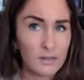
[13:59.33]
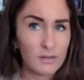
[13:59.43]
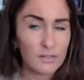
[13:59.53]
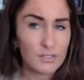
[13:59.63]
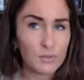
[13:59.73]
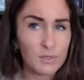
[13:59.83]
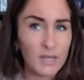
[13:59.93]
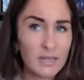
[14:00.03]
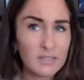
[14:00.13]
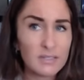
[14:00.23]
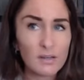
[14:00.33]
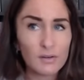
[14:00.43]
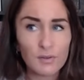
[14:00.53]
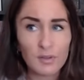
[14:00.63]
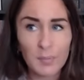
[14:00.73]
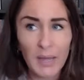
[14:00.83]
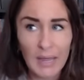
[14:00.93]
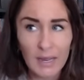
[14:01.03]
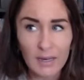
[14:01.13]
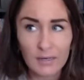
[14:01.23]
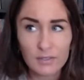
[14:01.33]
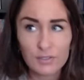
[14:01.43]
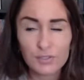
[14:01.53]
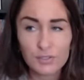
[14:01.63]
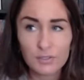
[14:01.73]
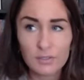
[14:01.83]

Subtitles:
So yes is under the page.